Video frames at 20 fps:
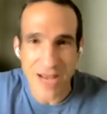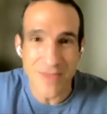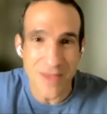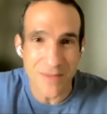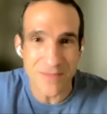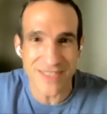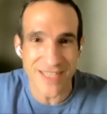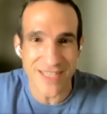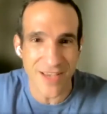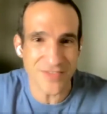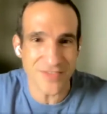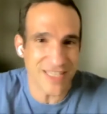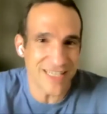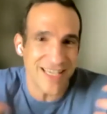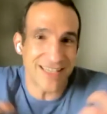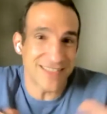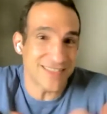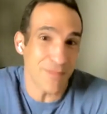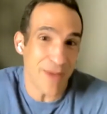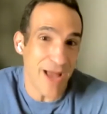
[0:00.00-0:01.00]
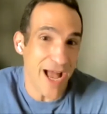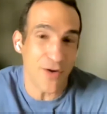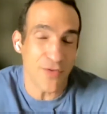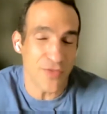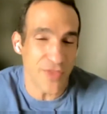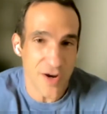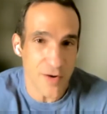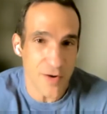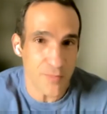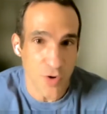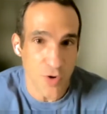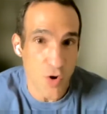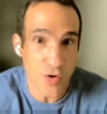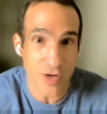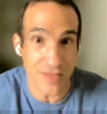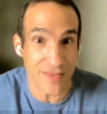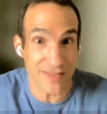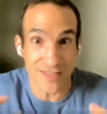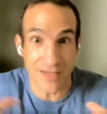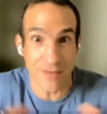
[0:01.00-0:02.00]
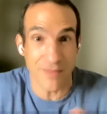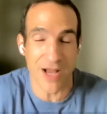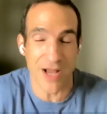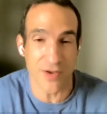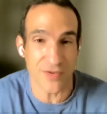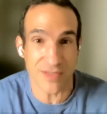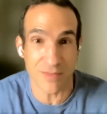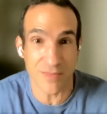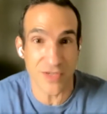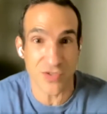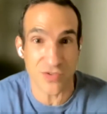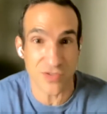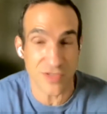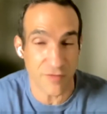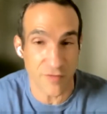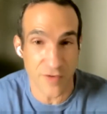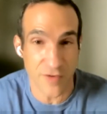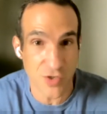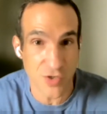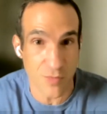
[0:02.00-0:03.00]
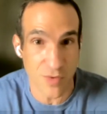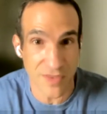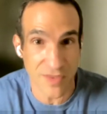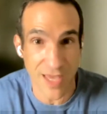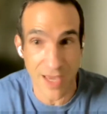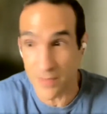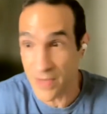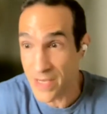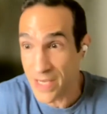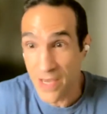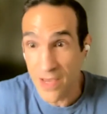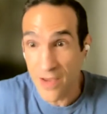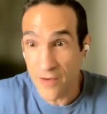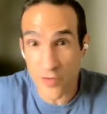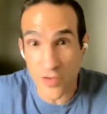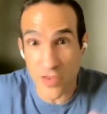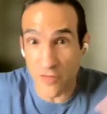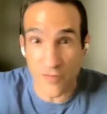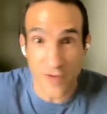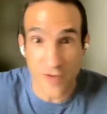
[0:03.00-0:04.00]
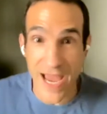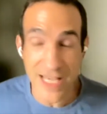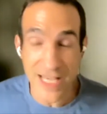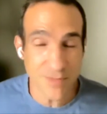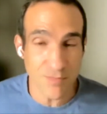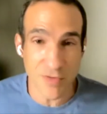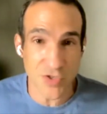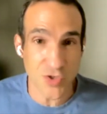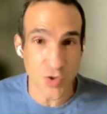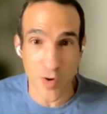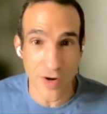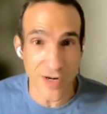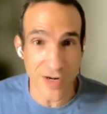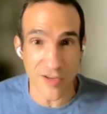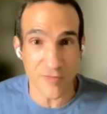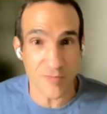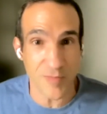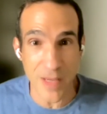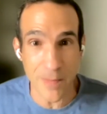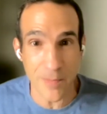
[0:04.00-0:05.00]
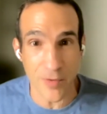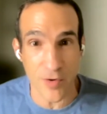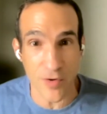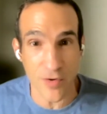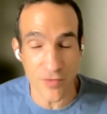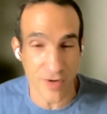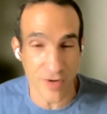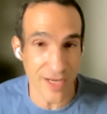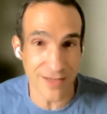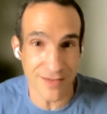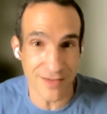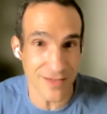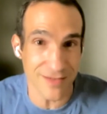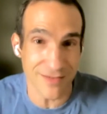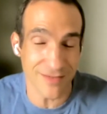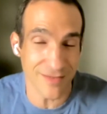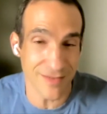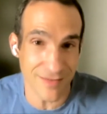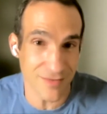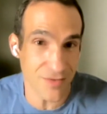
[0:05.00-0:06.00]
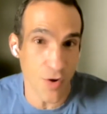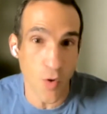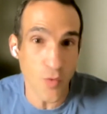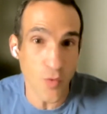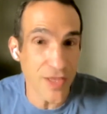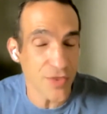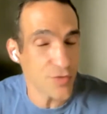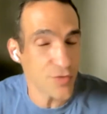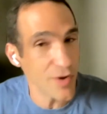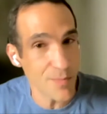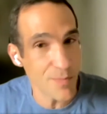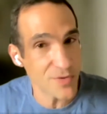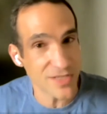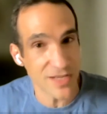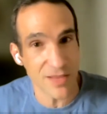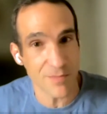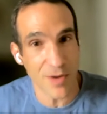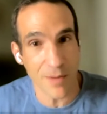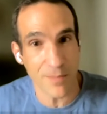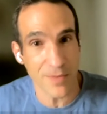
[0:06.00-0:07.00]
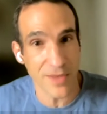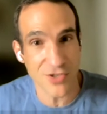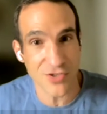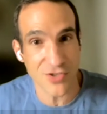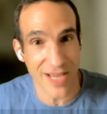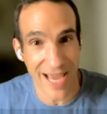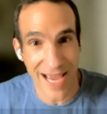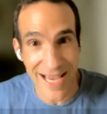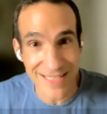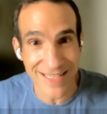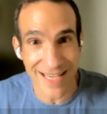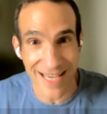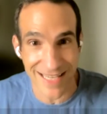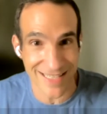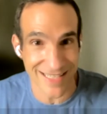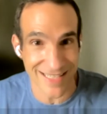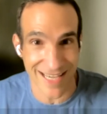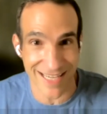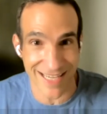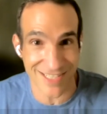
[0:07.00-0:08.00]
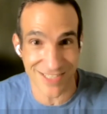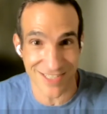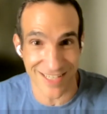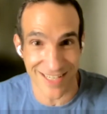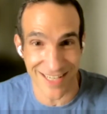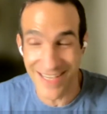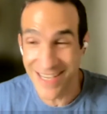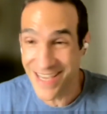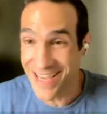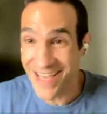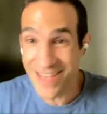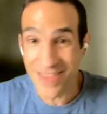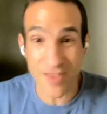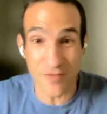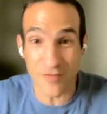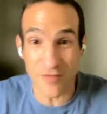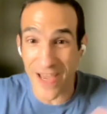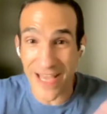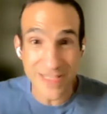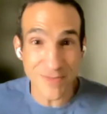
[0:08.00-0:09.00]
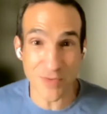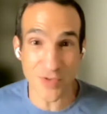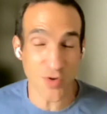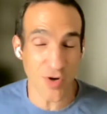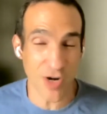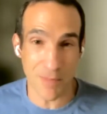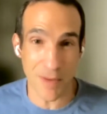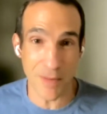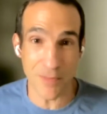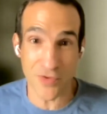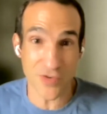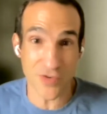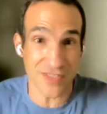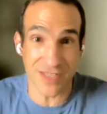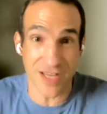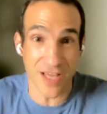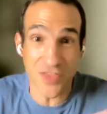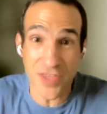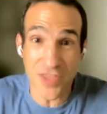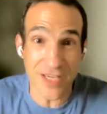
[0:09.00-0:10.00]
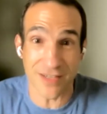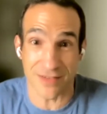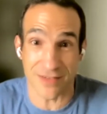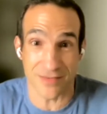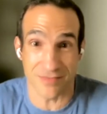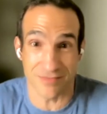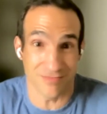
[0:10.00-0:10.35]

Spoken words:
themselves thinking somehow they're broken, that somehow something's deficient with them. For the vast majority of people, right? And only 3% of the population has ADHD. The vast majority of people, there's nothing,